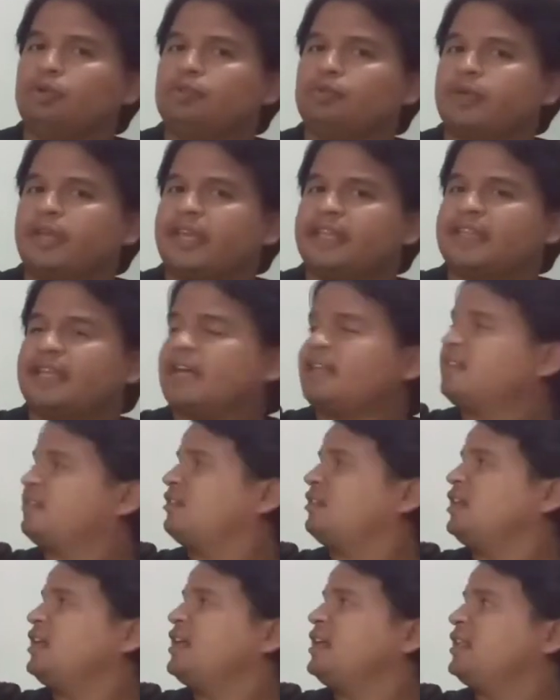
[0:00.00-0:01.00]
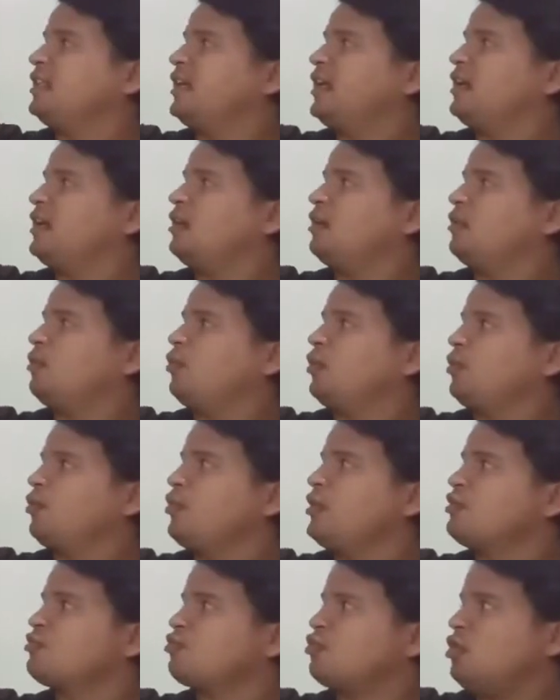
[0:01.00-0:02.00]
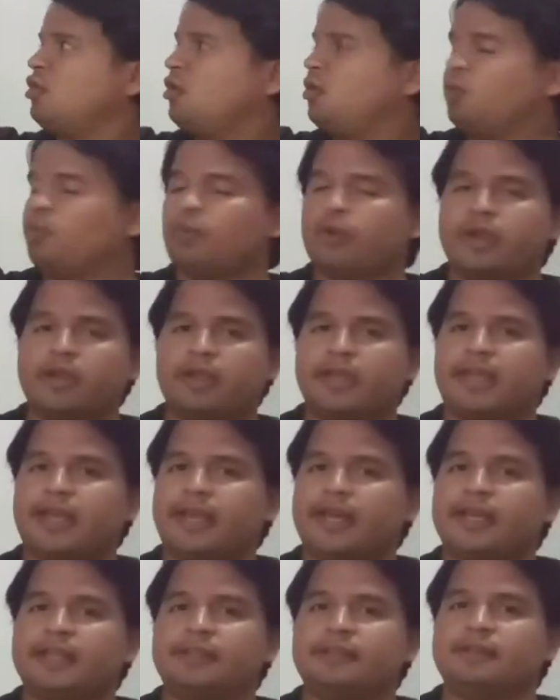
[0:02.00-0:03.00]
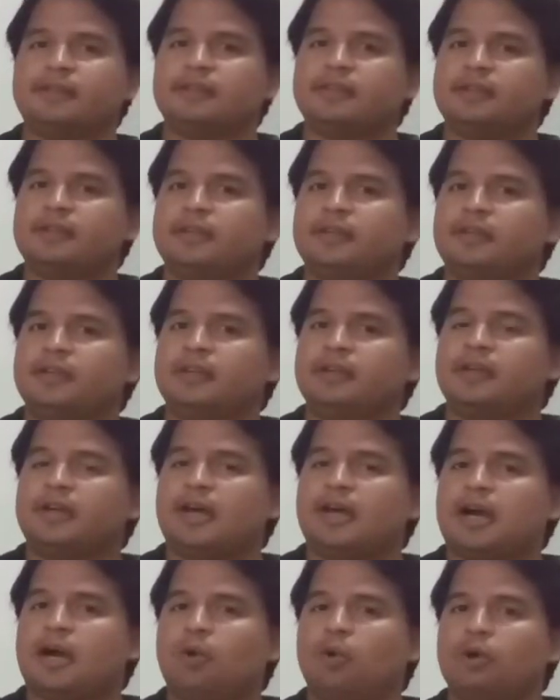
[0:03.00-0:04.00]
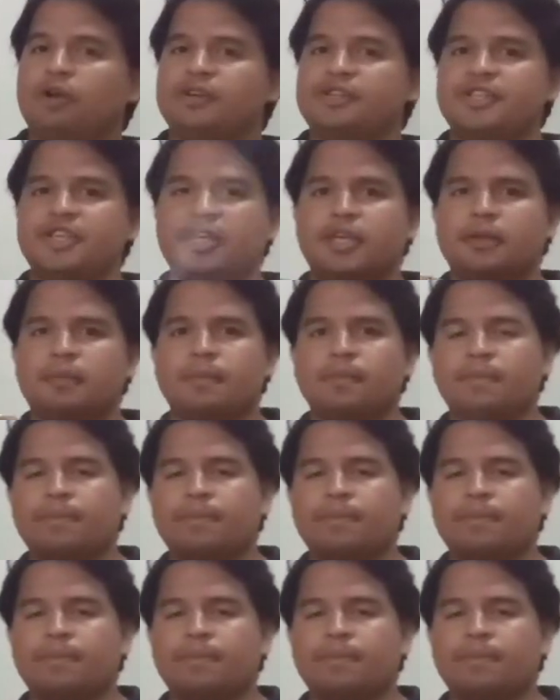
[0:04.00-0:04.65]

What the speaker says: to get that C, and then when we draw we get our D,